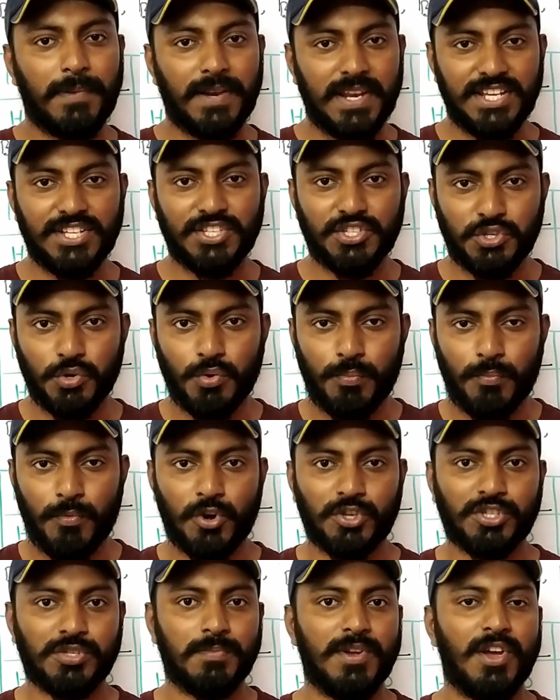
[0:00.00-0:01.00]
Please do
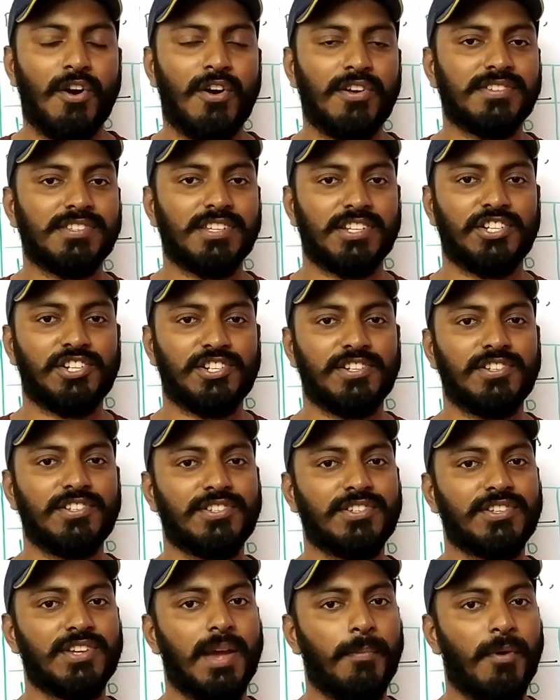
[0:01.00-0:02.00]
post me on
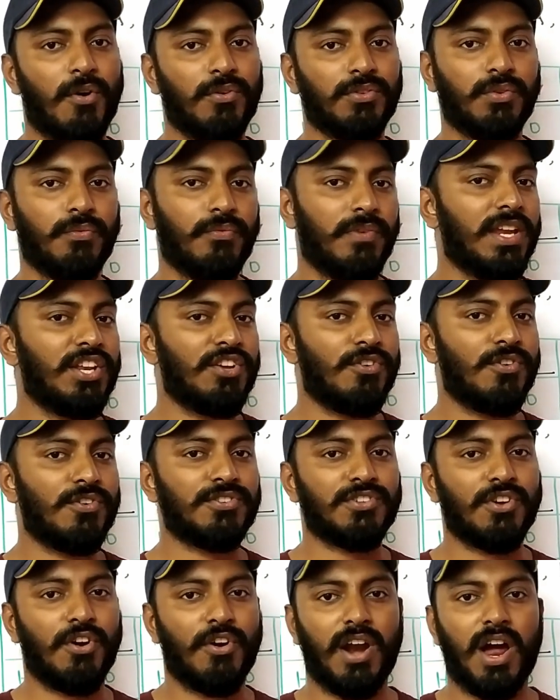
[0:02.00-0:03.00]
suggestions about the
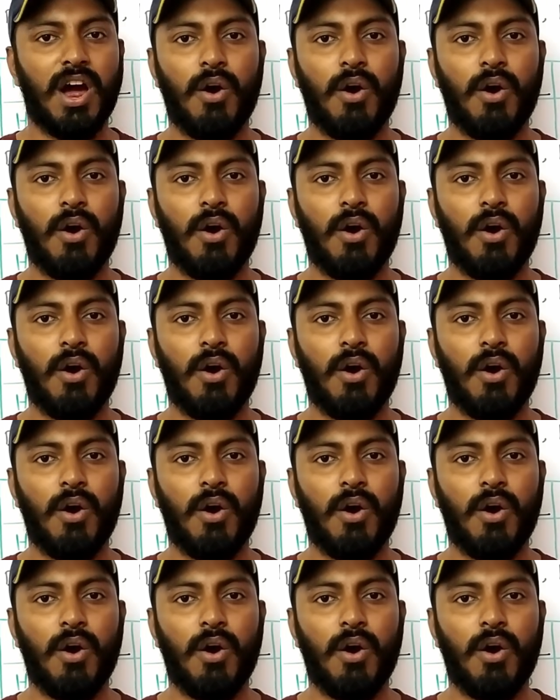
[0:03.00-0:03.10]
videos or